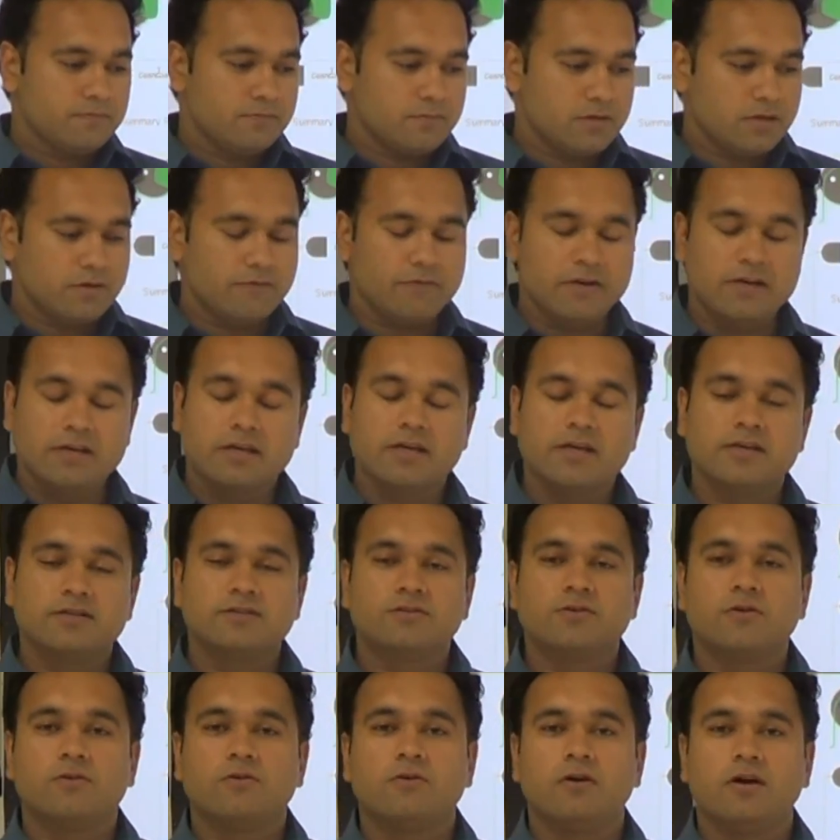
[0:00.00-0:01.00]
If in case
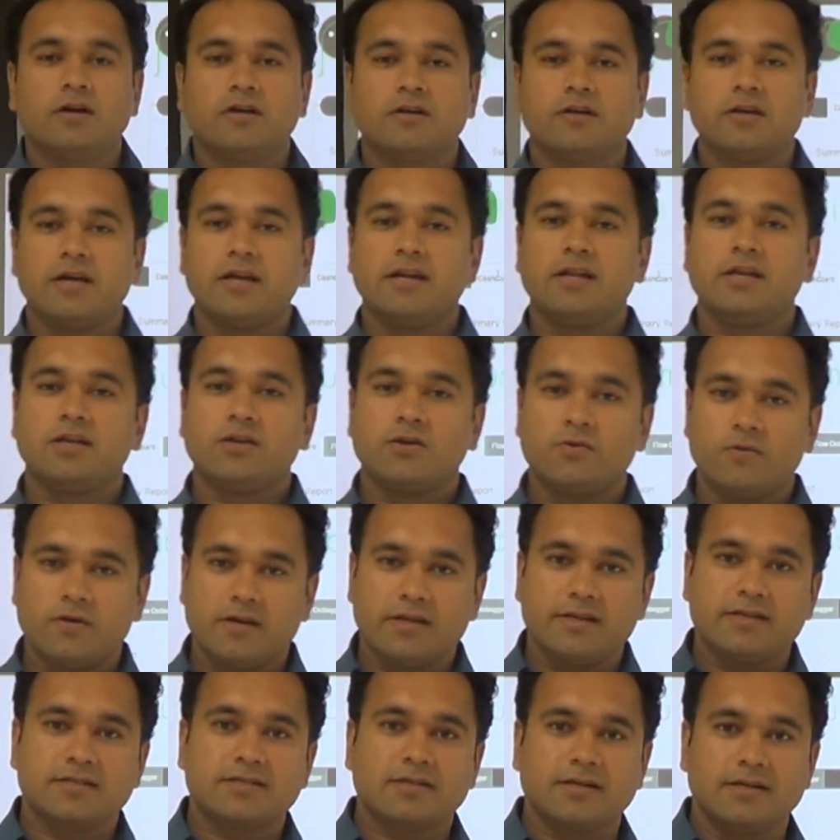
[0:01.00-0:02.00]
you got any
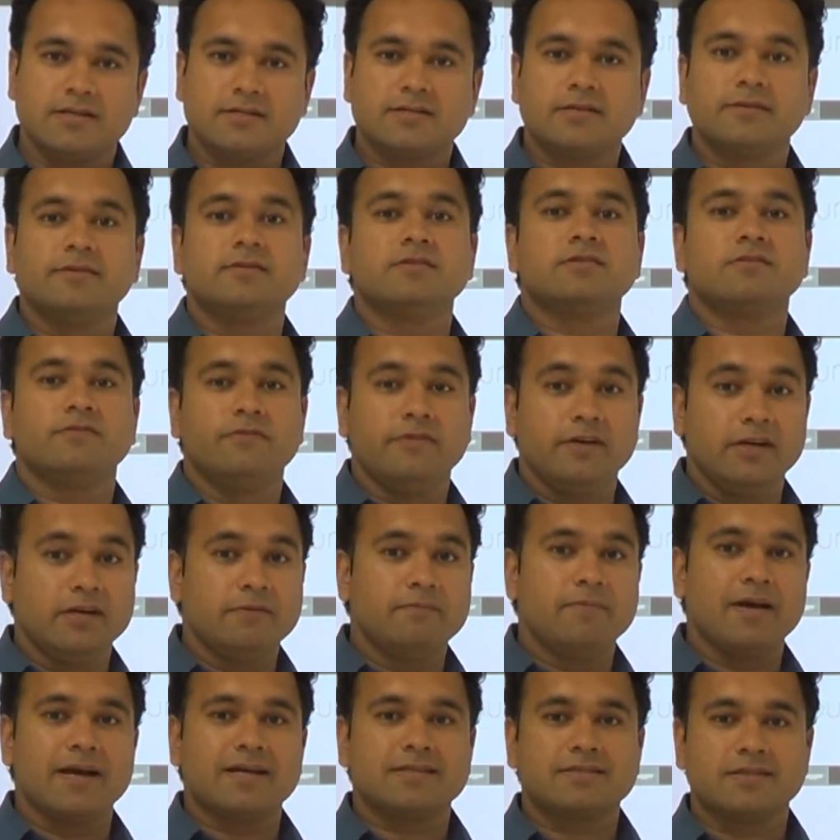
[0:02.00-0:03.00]
queries, concerns,
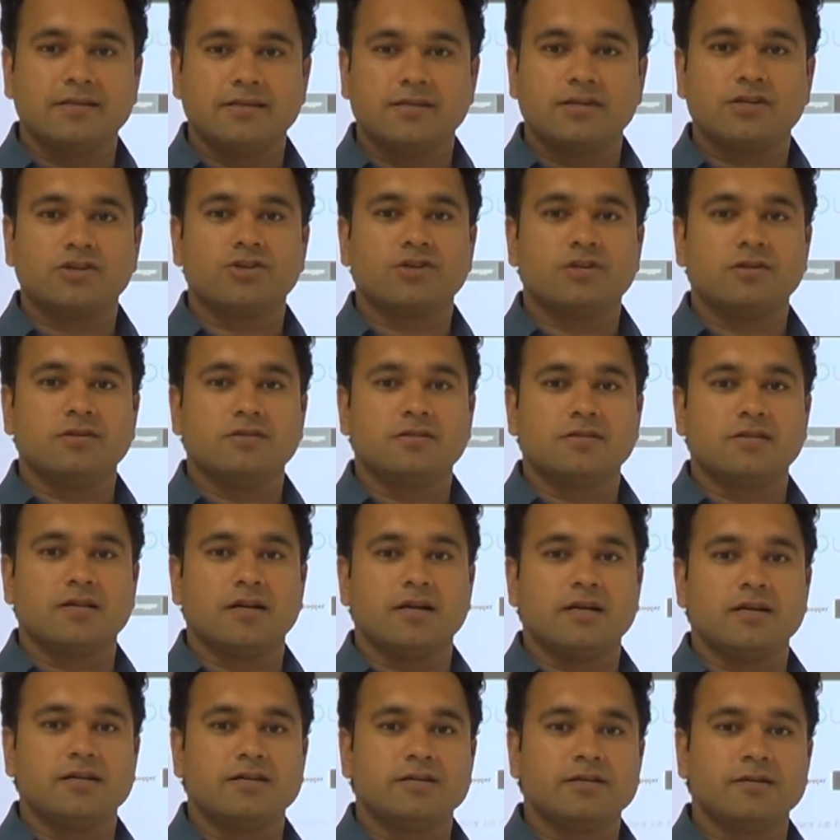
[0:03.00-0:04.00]
feedback, suggestions,
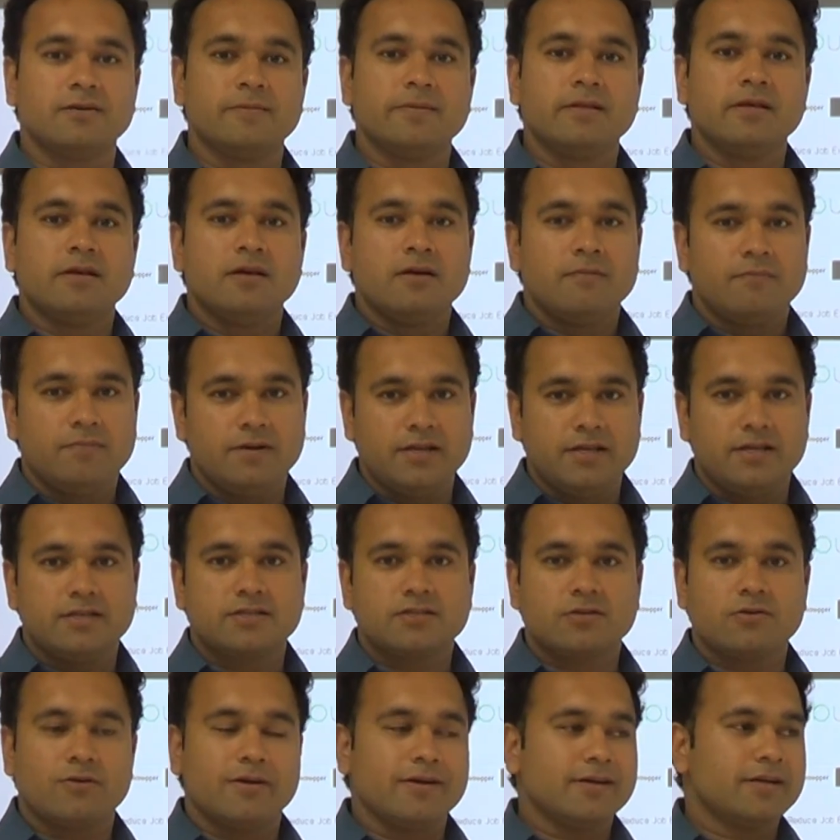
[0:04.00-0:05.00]
right, please
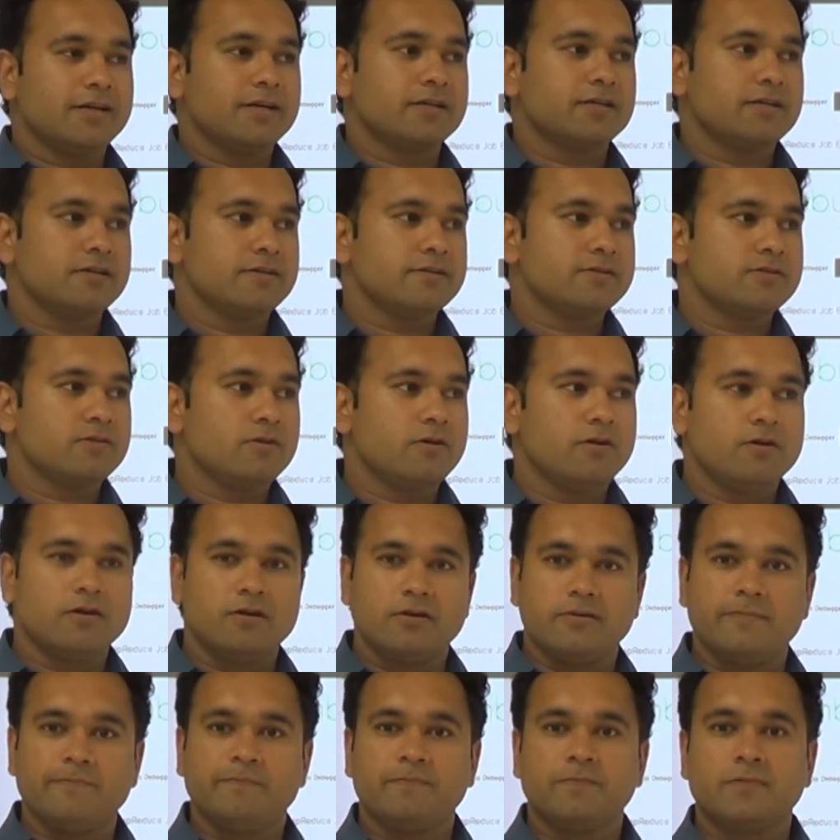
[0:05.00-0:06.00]
contact us
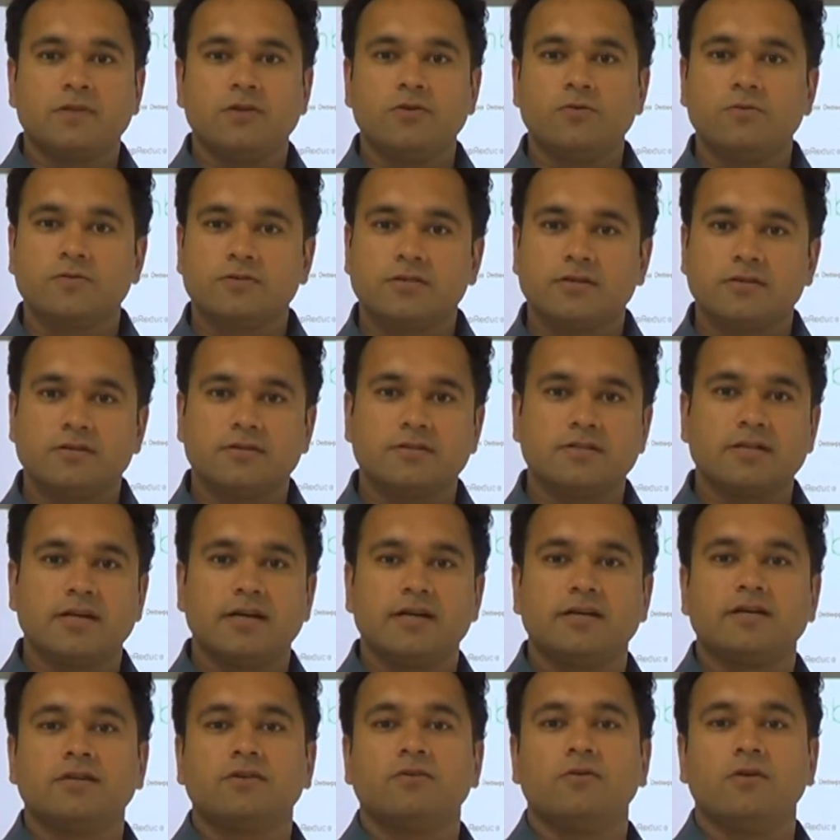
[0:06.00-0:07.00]
on
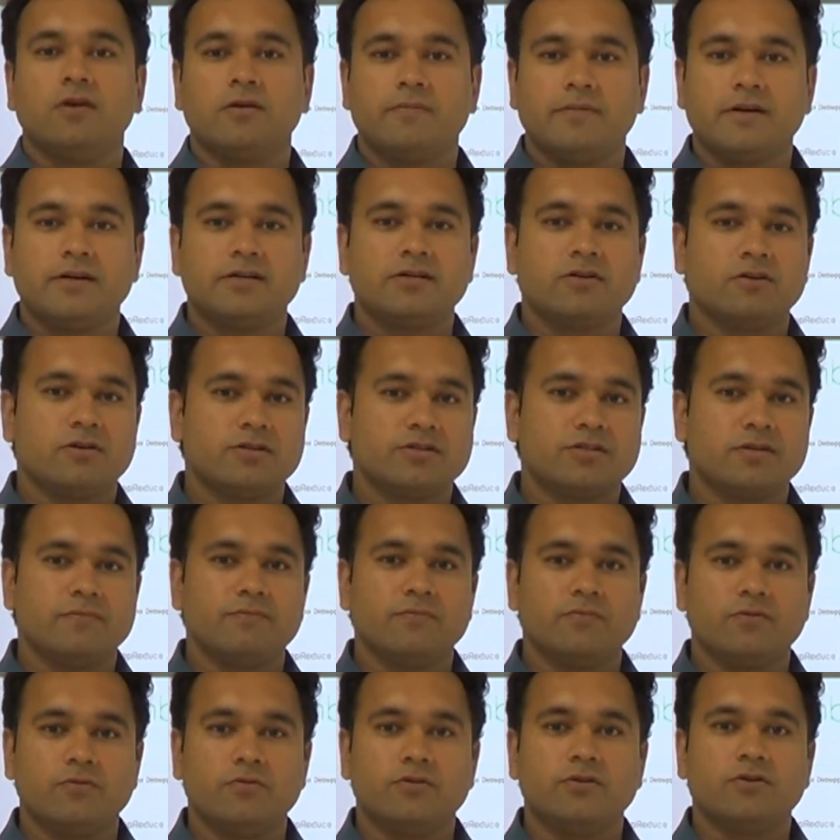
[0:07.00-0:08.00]

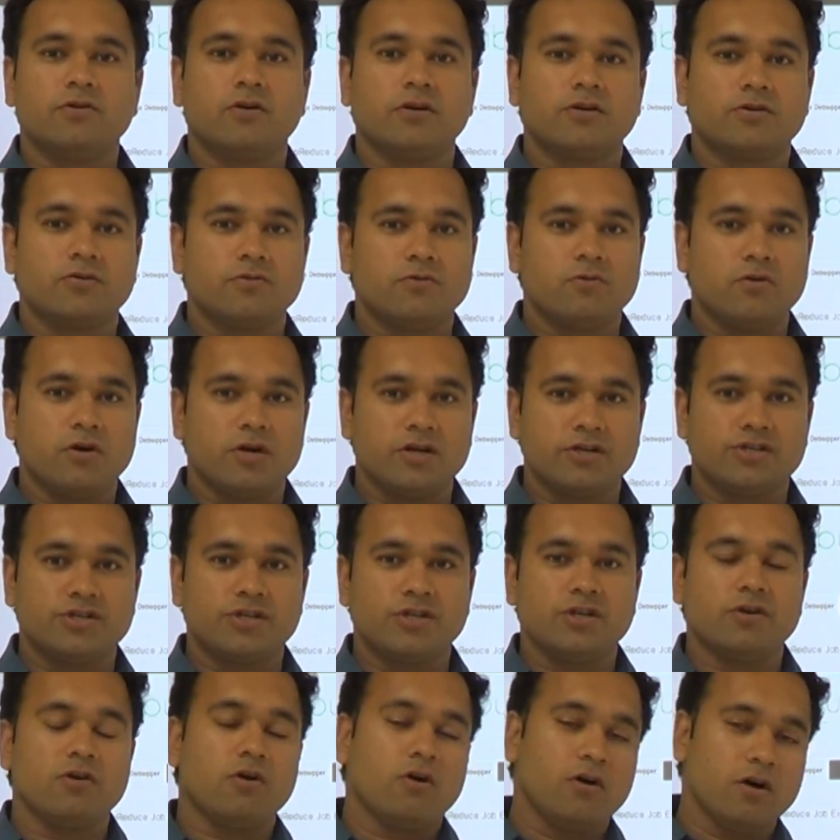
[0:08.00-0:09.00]
users@collaborate.jumbune.org
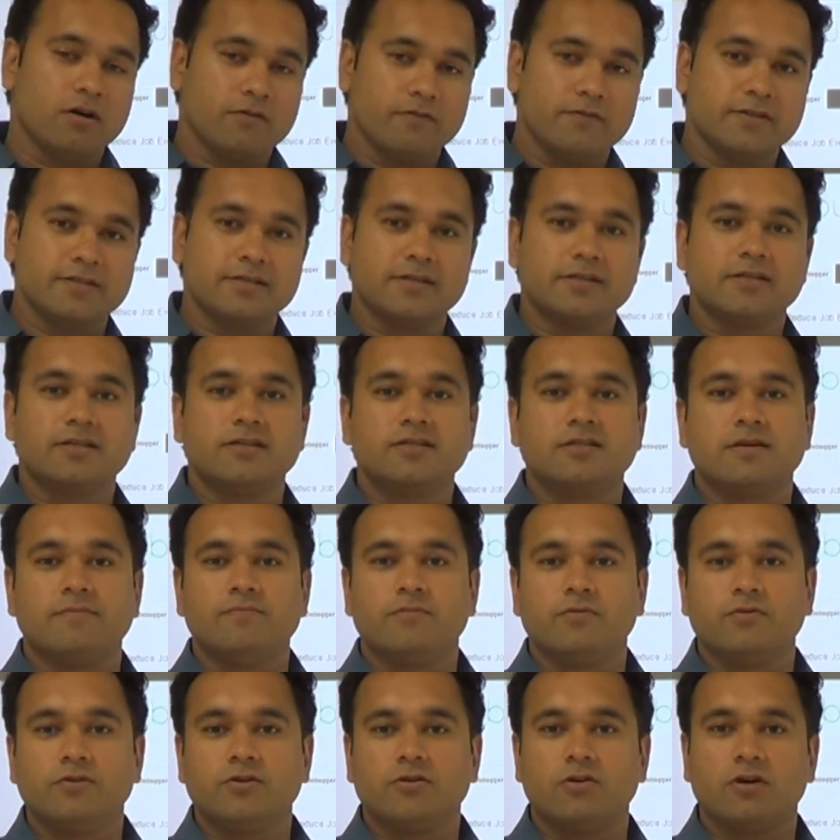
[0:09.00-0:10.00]
or visit the
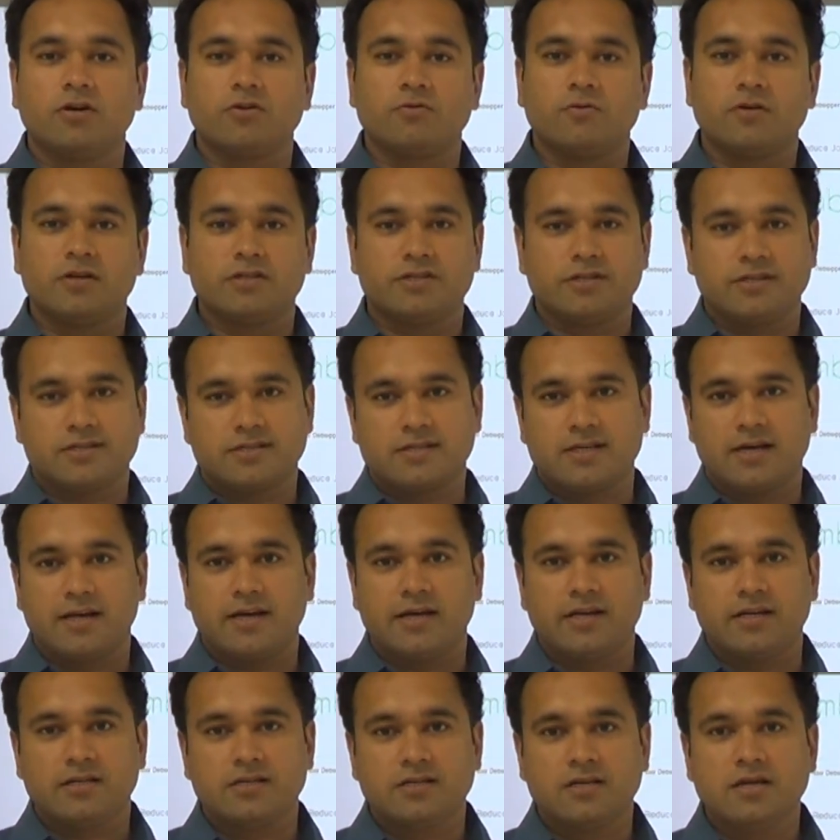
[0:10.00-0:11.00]
jumbune.org
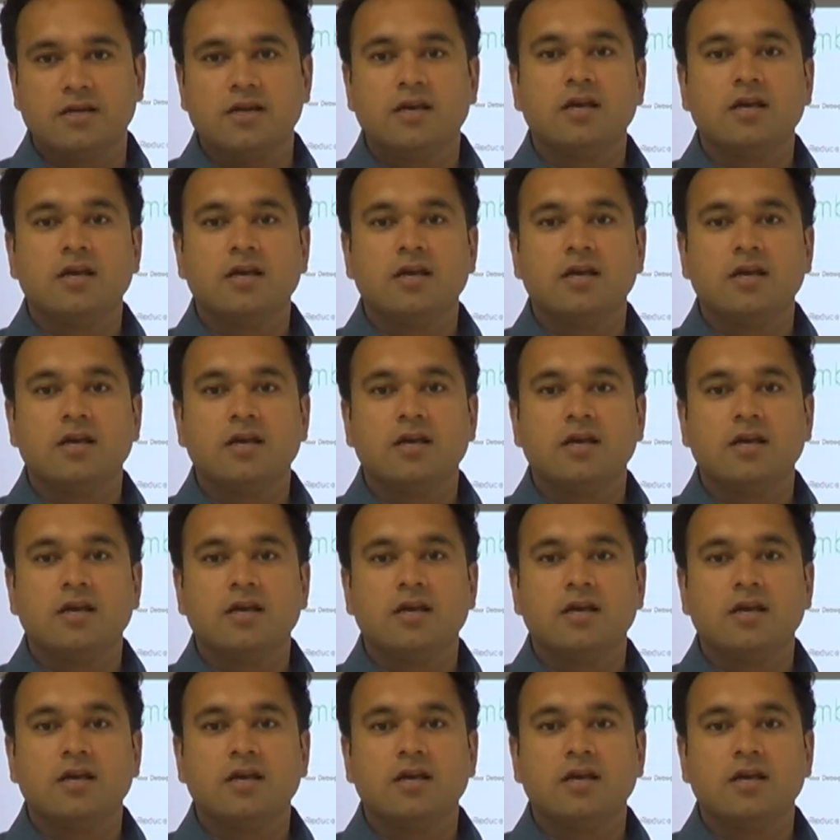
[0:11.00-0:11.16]
site.